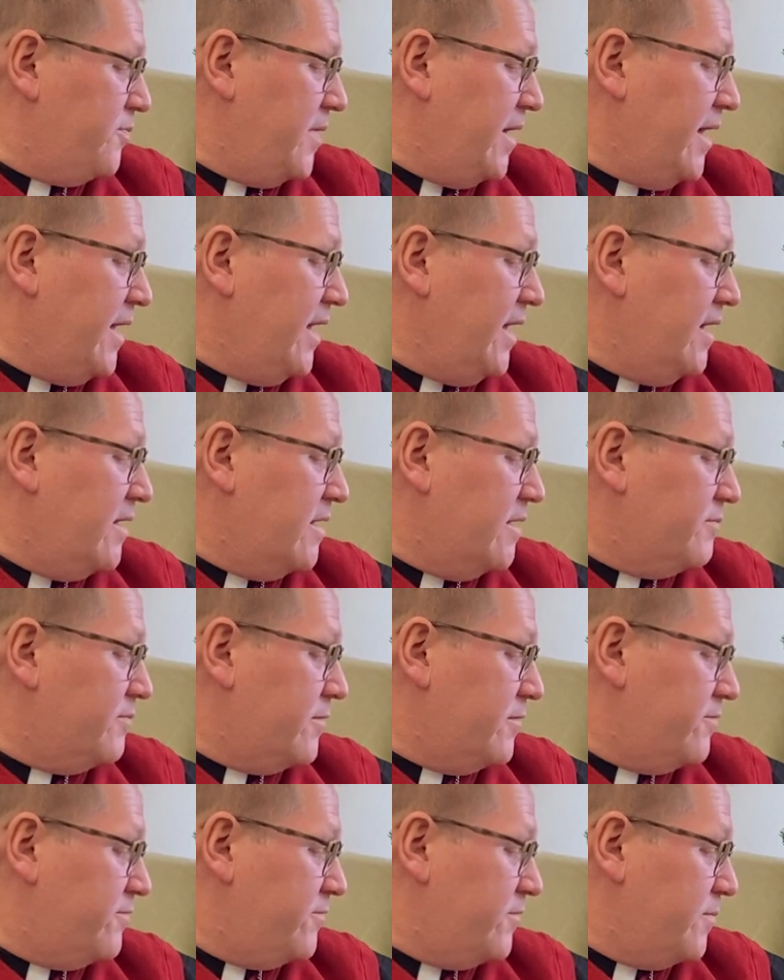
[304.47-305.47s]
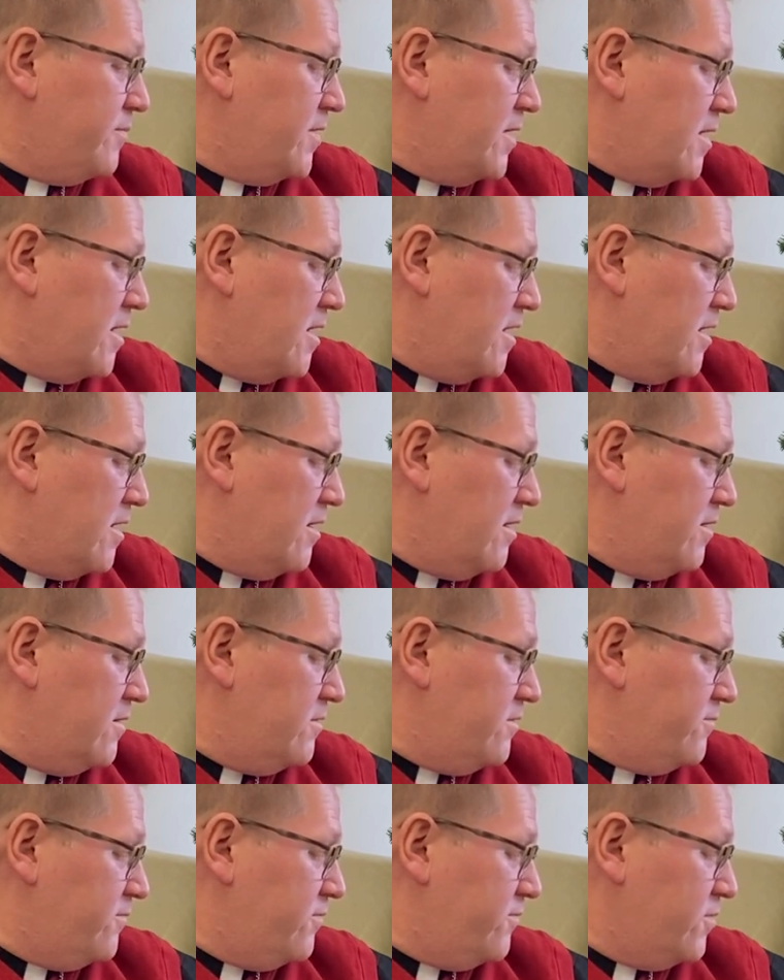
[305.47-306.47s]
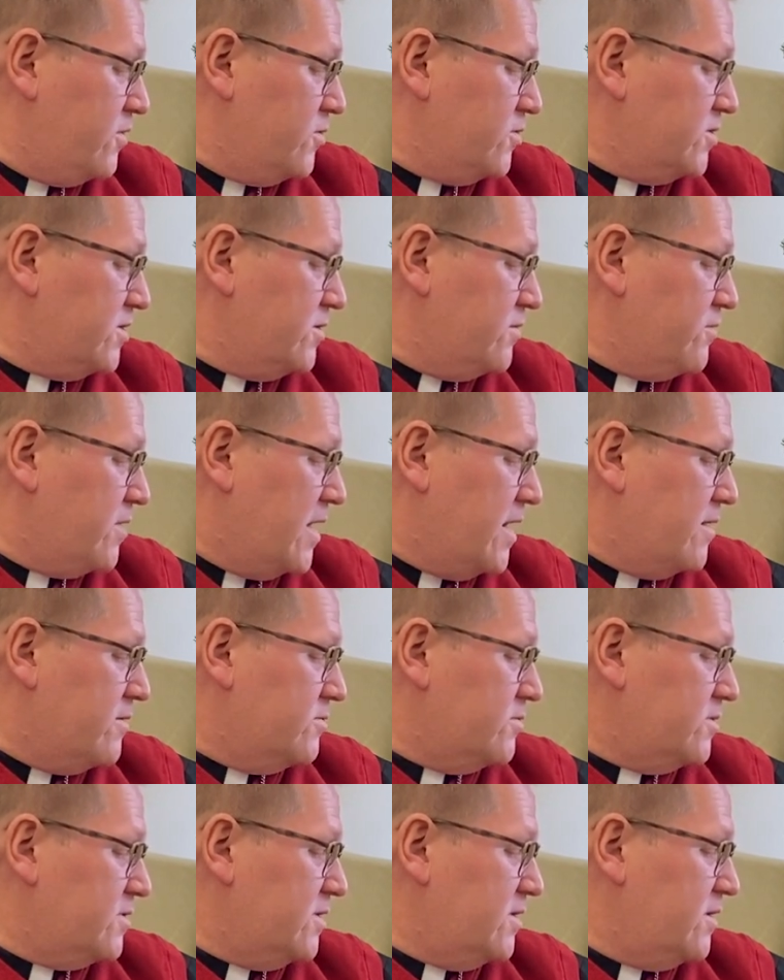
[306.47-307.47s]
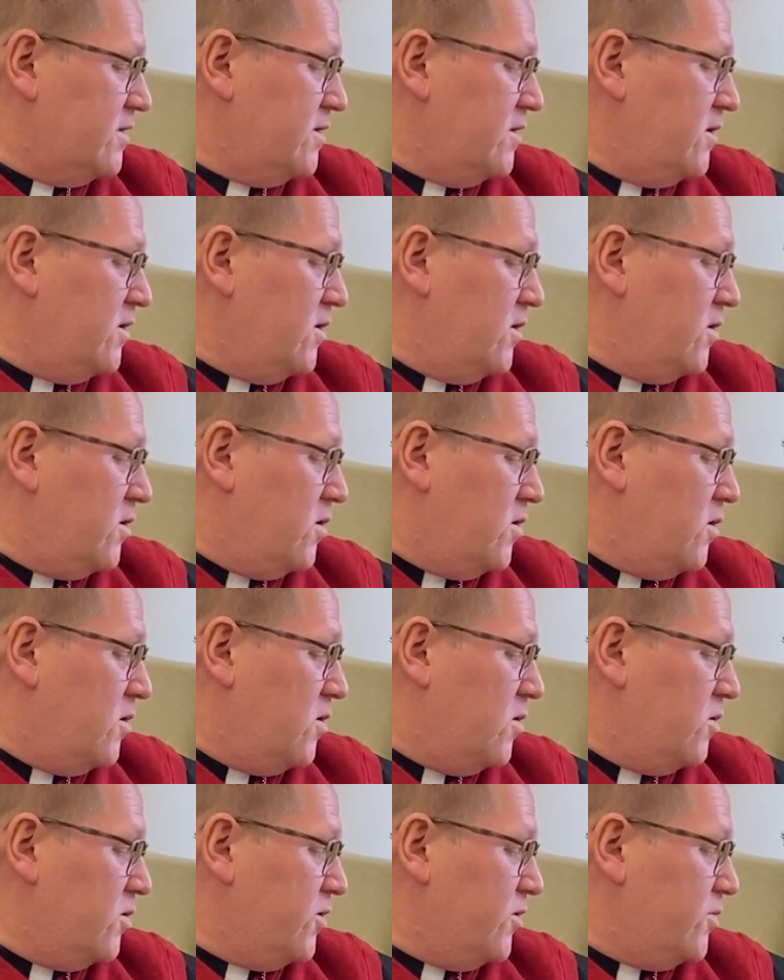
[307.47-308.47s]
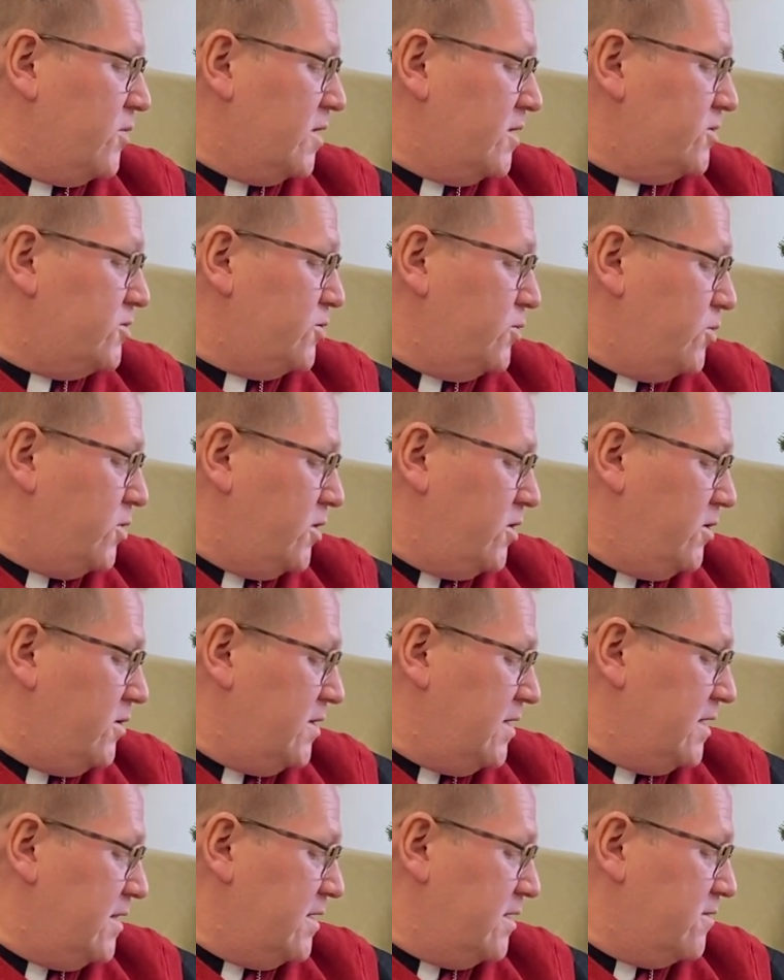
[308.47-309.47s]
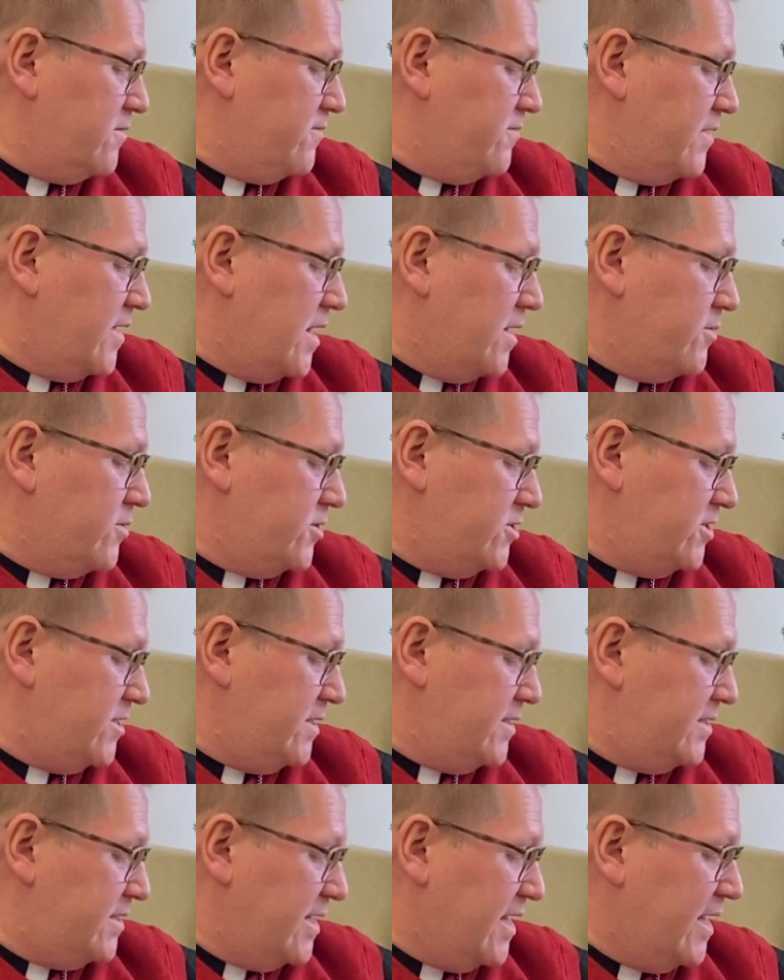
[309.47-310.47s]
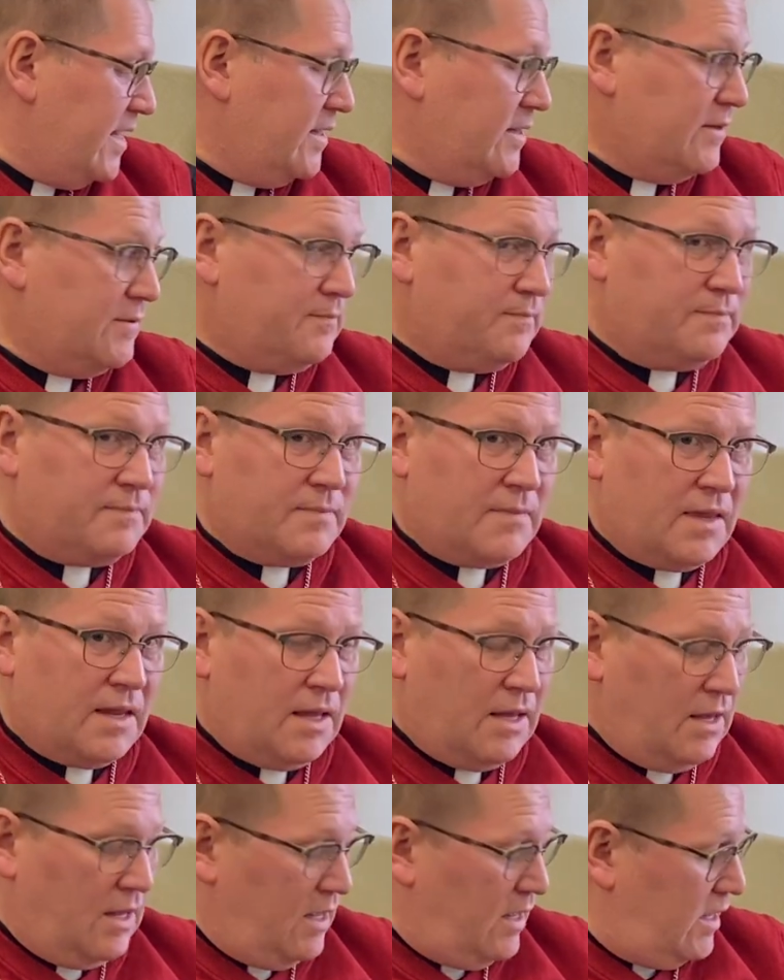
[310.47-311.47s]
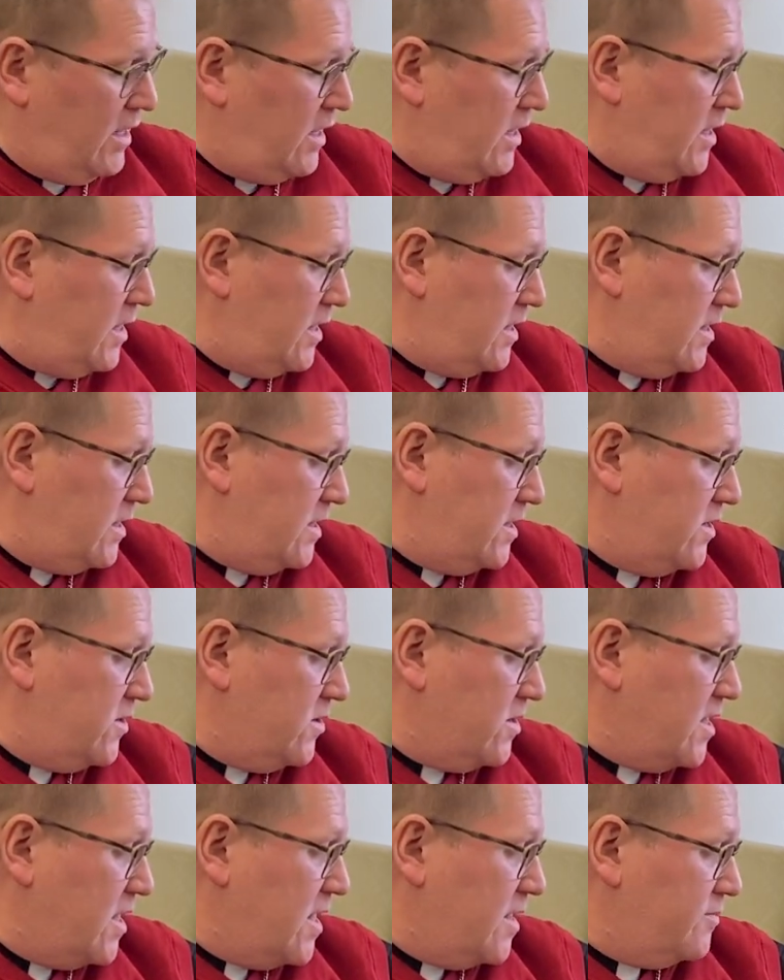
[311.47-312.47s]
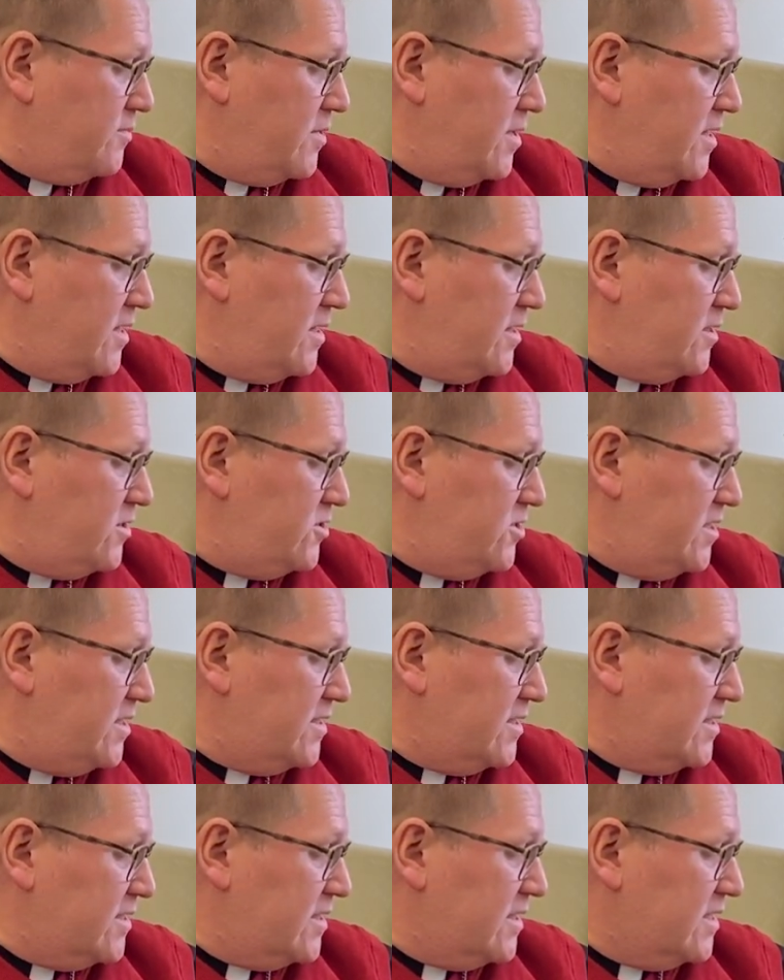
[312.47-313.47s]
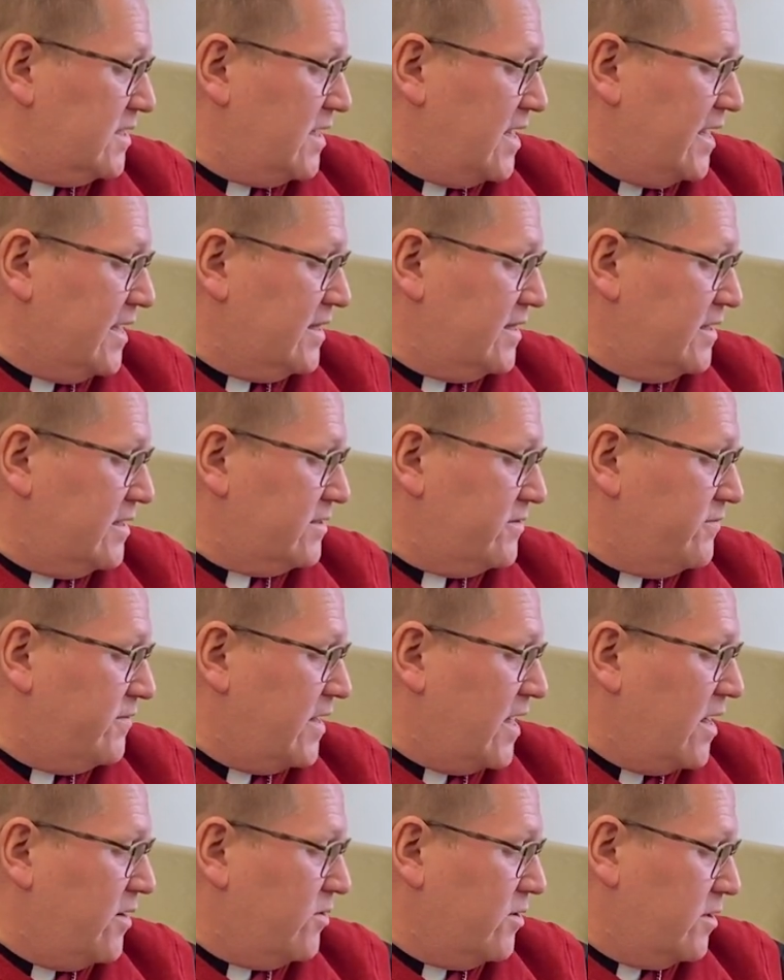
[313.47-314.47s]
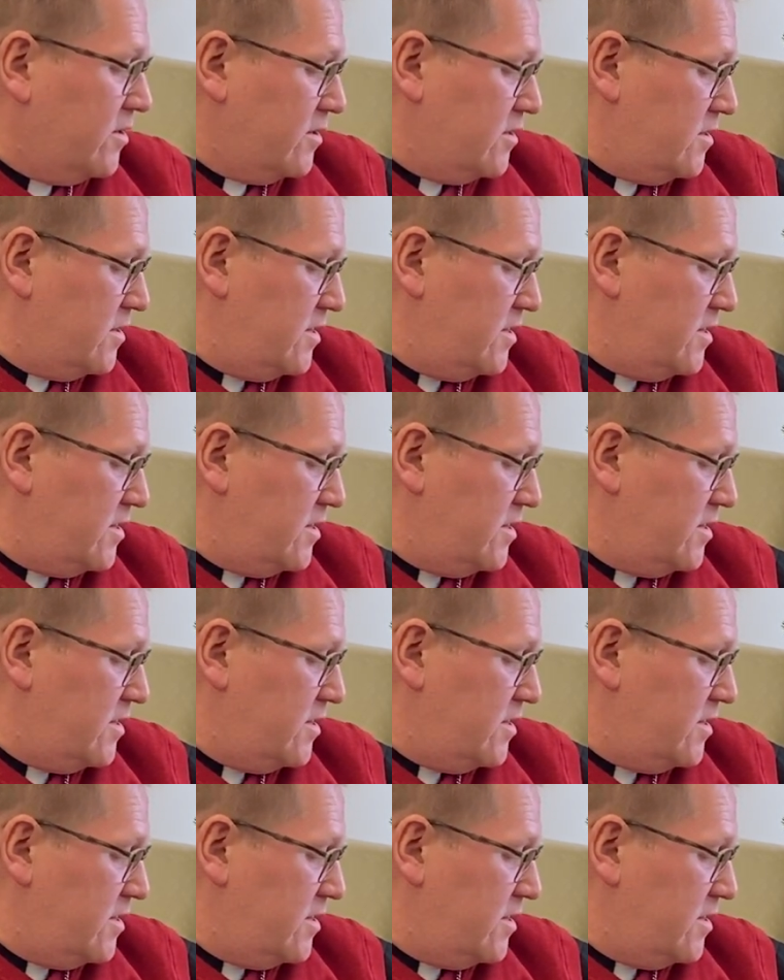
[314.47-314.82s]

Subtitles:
peeking up from the hard, frozen ground. "Oh, you are too early, little flower," she said. "Little cub, Jesus is like this flower,